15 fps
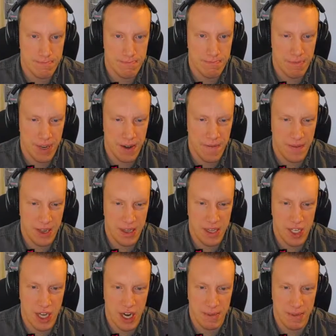But I think the
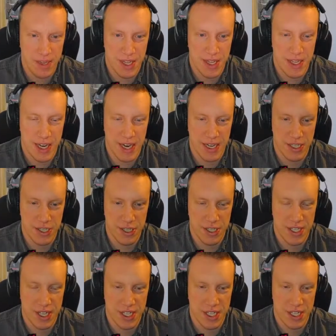chairman is like
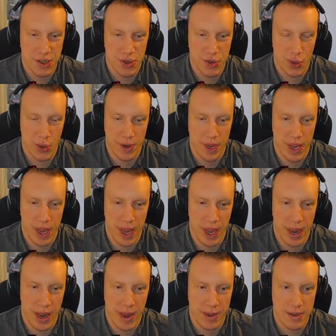just this
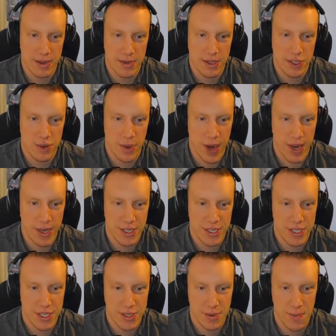dorky,
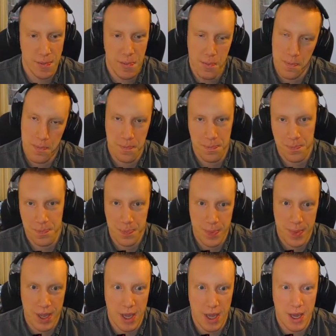strange
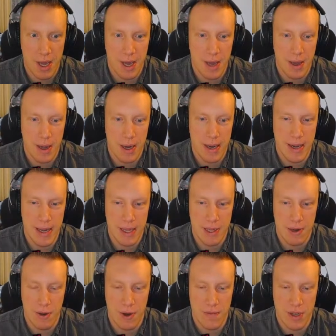uh,
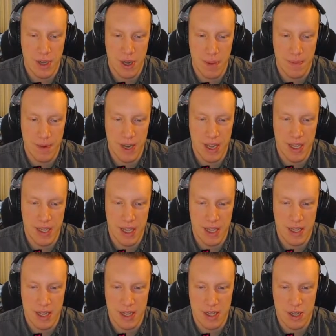leader of the company
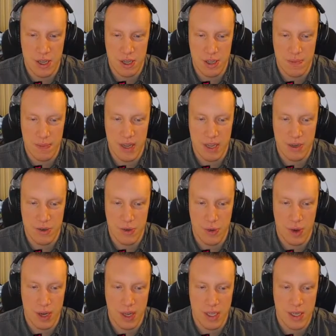that is just being
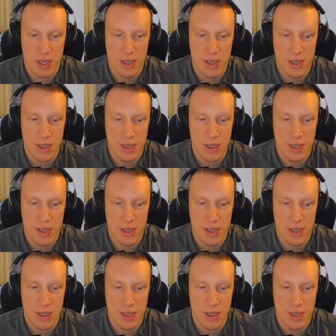tricked.